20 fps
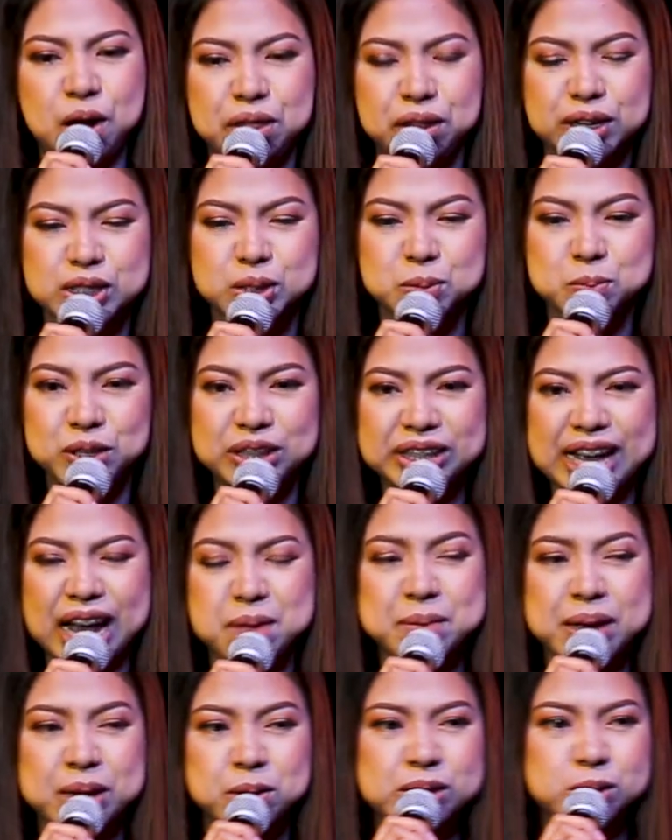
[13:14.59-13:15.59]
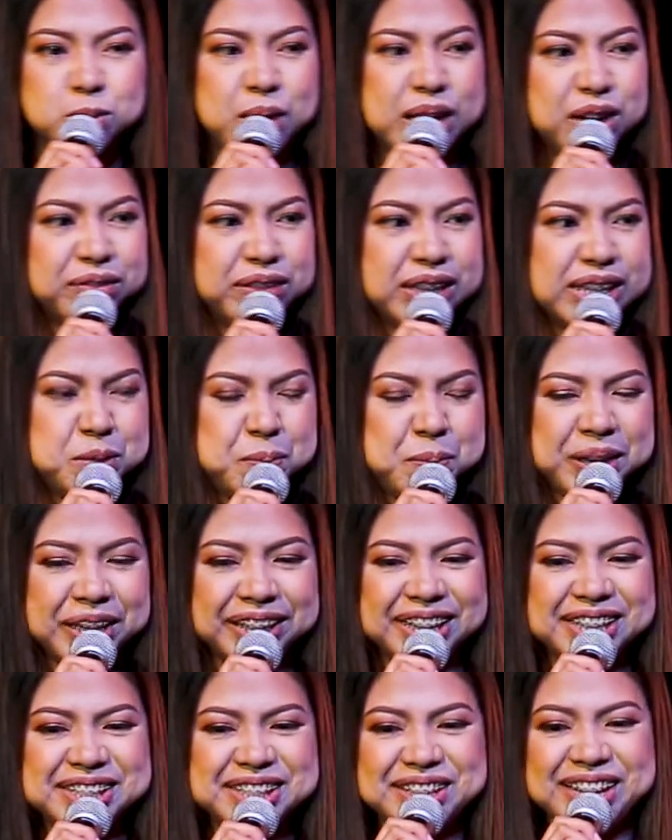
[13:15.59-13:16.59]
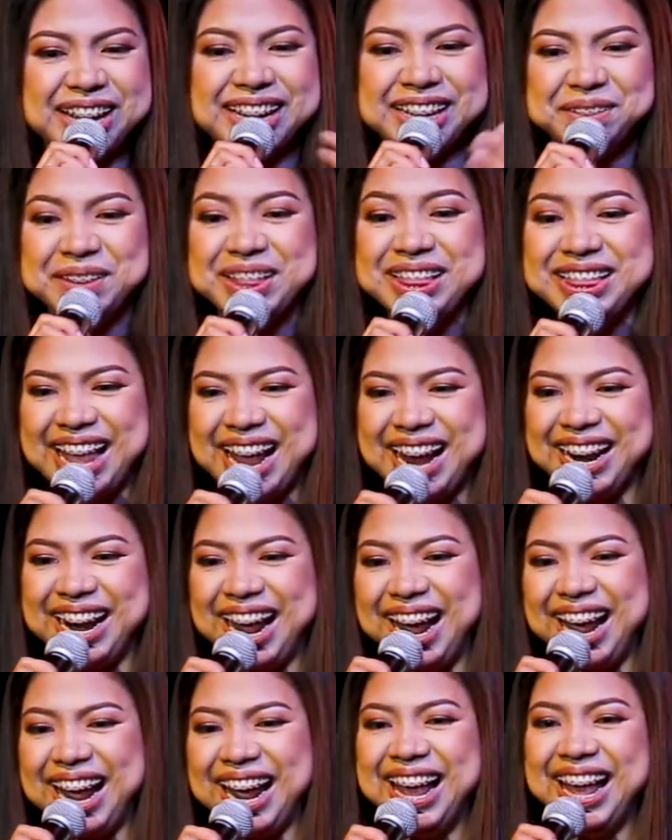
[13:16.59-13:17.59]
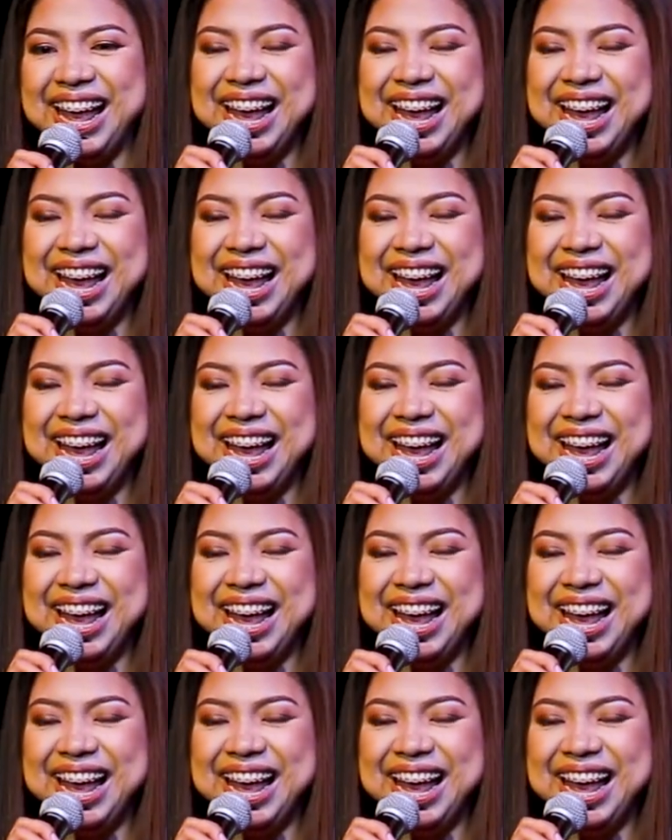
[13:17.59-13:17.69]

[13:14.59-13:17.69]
Authors Bootcamp. I was one of the speakers together with Tere.